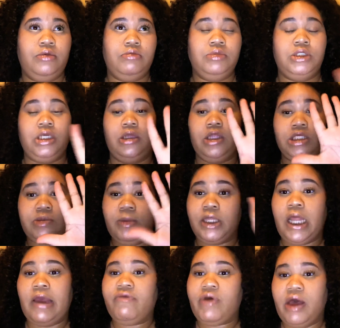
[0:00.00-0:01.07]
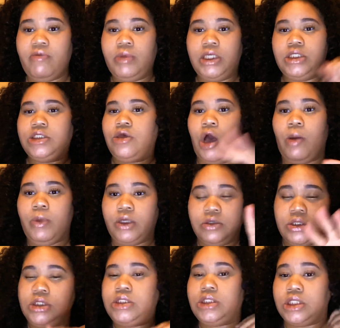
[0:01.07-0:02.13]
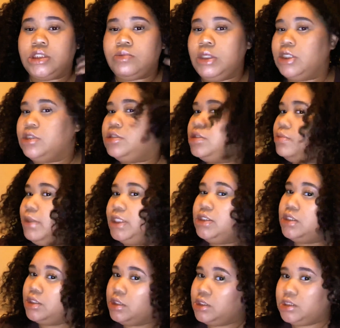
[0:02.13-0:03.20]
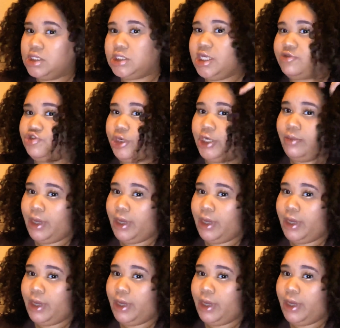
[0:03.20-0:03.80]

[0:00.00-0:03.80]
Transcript: so that's been like 5 months, so almost 6 months basically since I straightened my